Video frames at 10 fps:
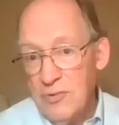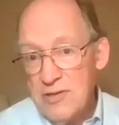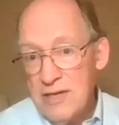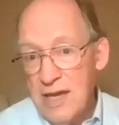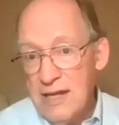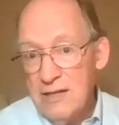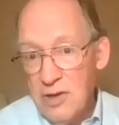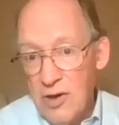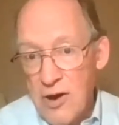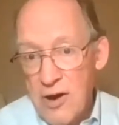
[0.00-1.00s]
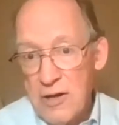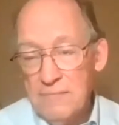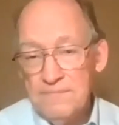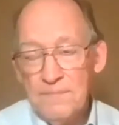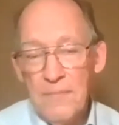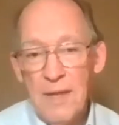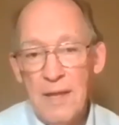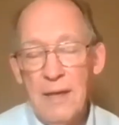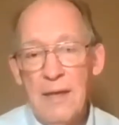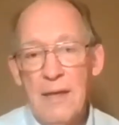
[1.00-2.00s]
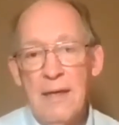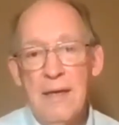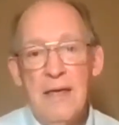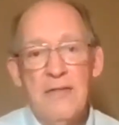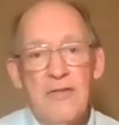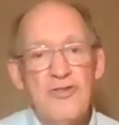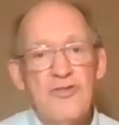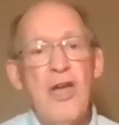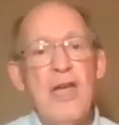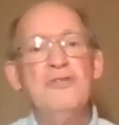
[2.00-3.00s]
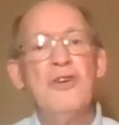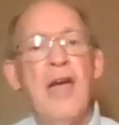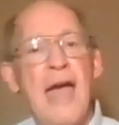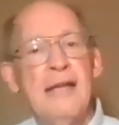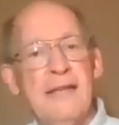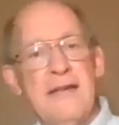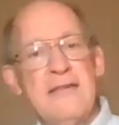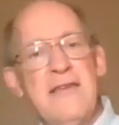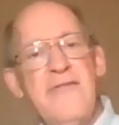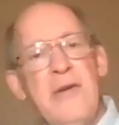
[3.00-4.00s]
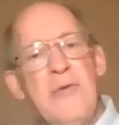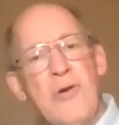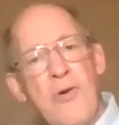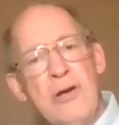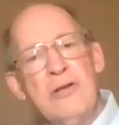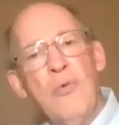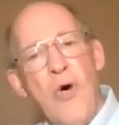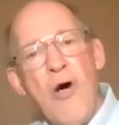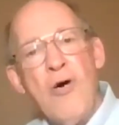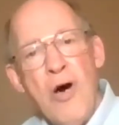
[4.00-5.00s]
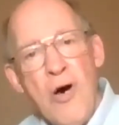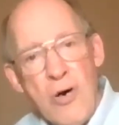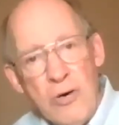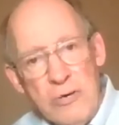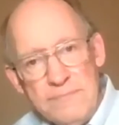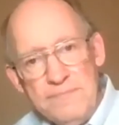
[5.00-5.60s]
it was getting dark. The stranger acted as if he were going to walk on.